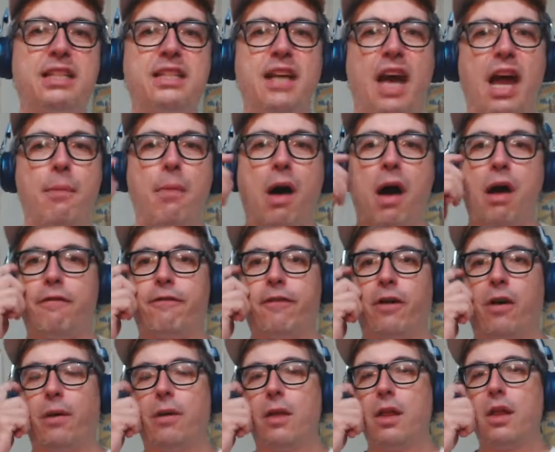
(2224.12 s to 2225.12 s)
time
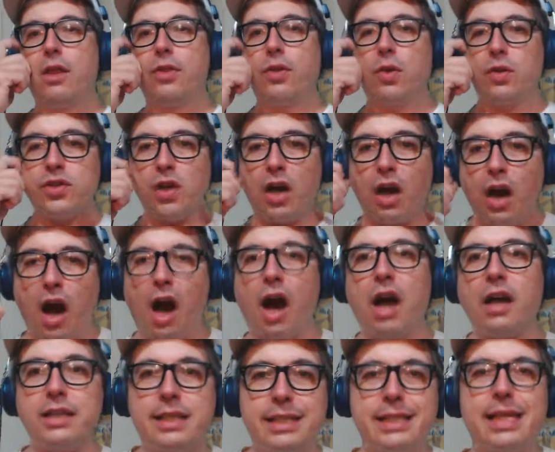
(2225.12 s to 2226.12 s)
offer. Those are
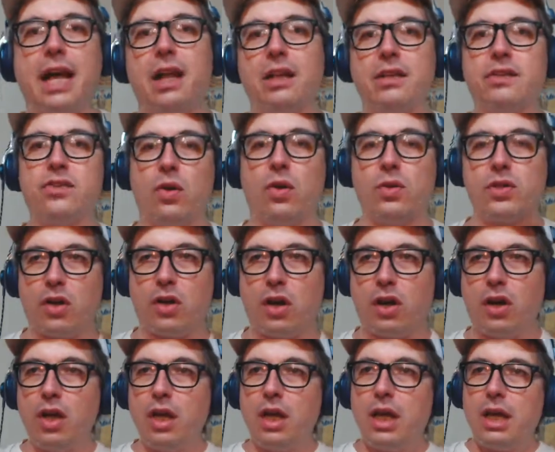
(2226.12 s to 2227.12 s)
hard sells. Those
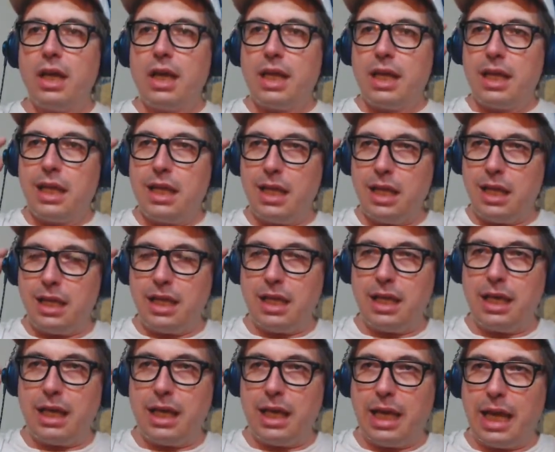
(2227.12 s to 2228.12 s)
are,
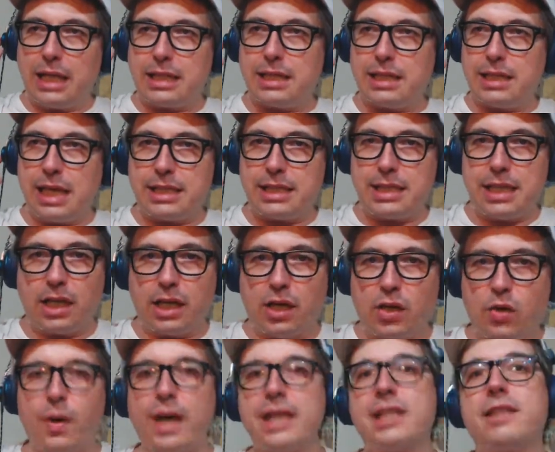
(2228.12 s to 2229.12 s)
it's an
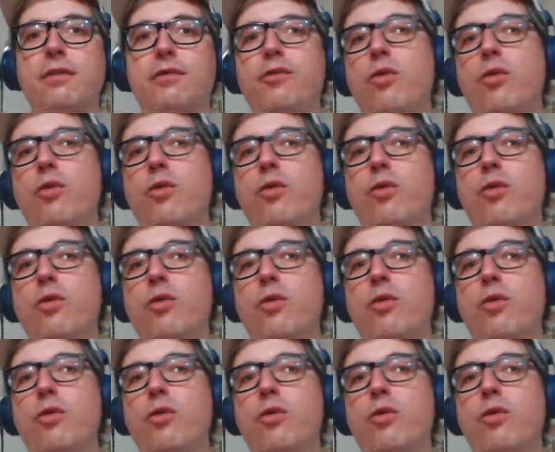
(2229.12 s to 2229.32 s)
aggressive